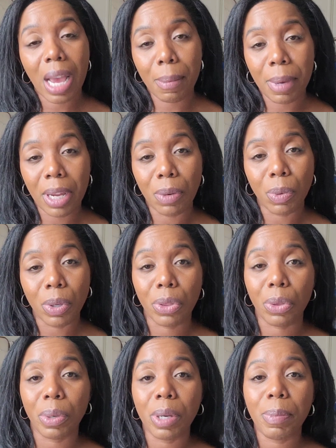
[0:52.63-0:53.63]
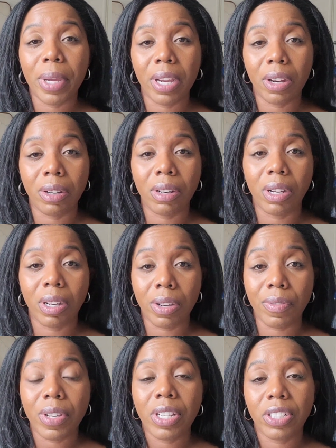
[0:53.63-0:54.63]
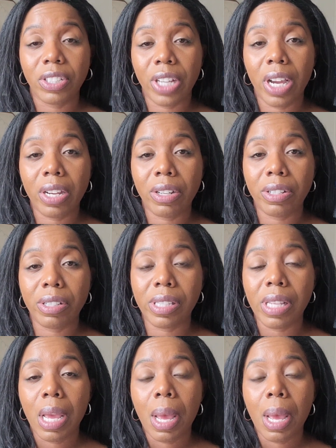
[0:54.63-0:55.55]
made were 3 pair of joggers,